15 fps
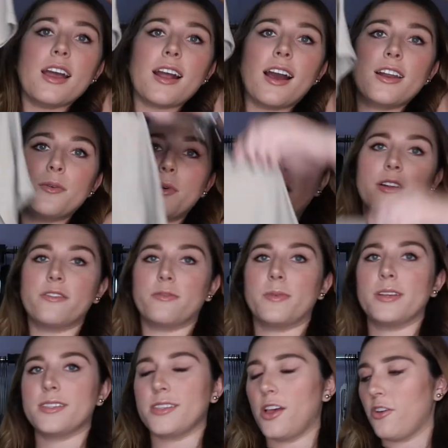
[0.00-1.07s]
Kind of wanted it for
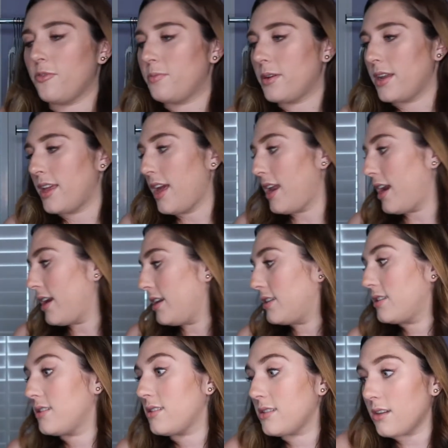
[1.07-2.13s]
myself, but again, I need
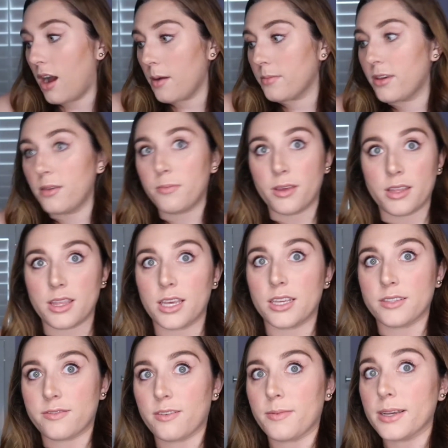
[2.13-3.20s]
to stop keeping
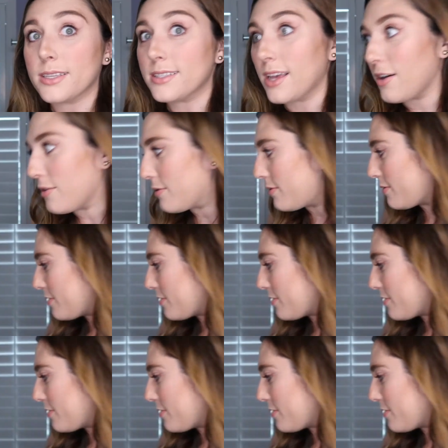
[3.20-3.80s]
things for myself.